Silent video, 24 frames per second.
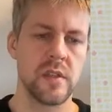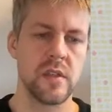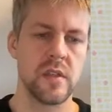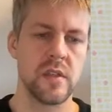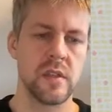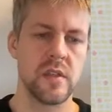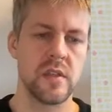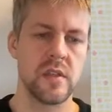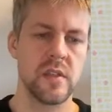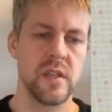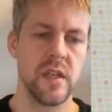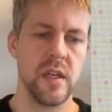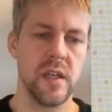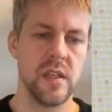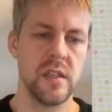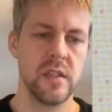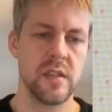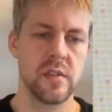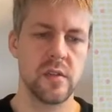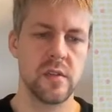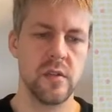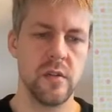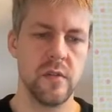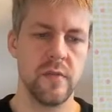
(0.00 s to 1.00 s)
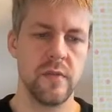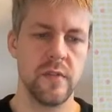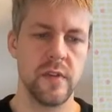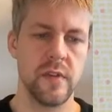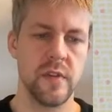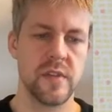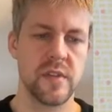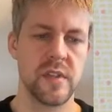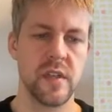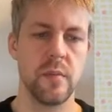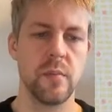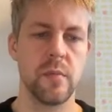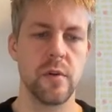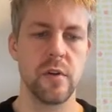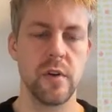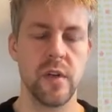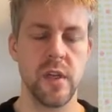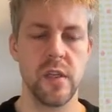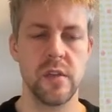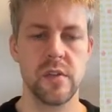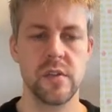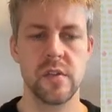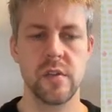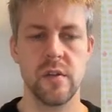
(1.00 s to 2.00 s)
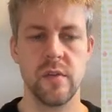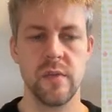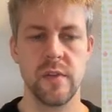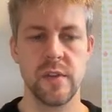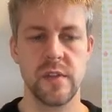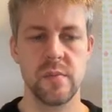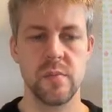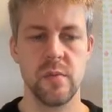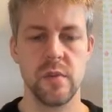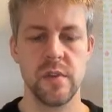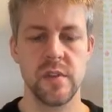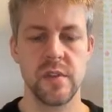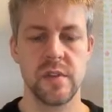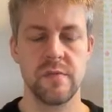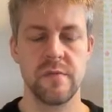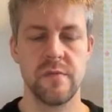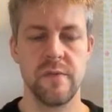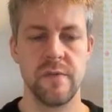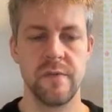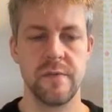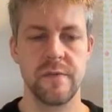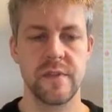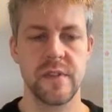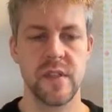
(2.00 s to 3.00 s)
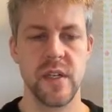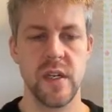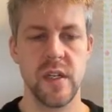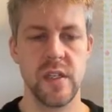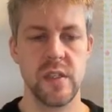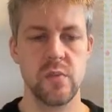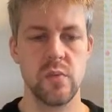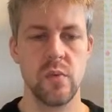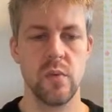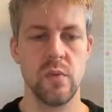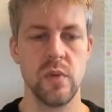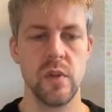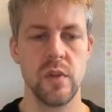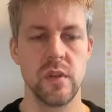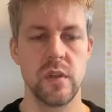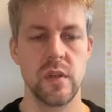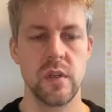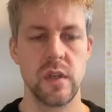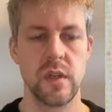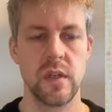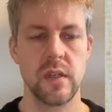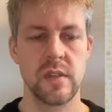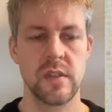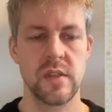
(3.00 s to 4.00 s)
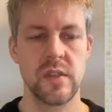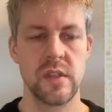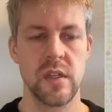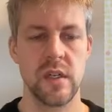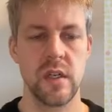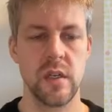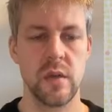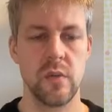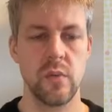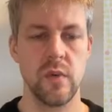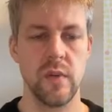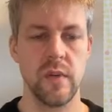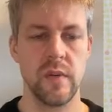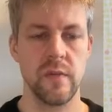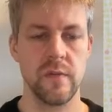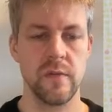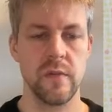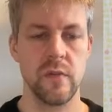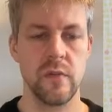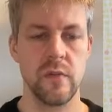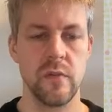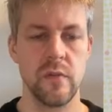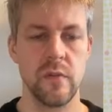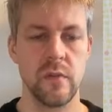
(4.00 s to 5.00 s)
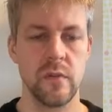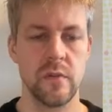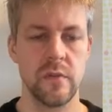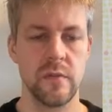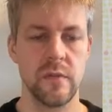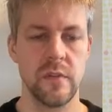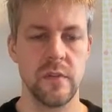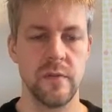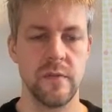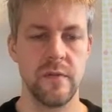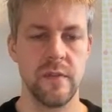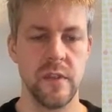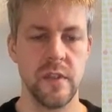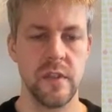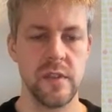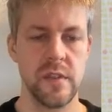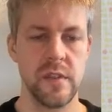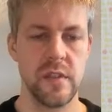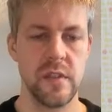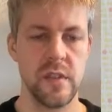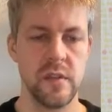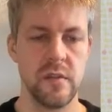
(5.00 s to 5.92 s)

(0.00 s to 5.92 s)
size of the subarray. So the smallest size, we will start with a float of infinity.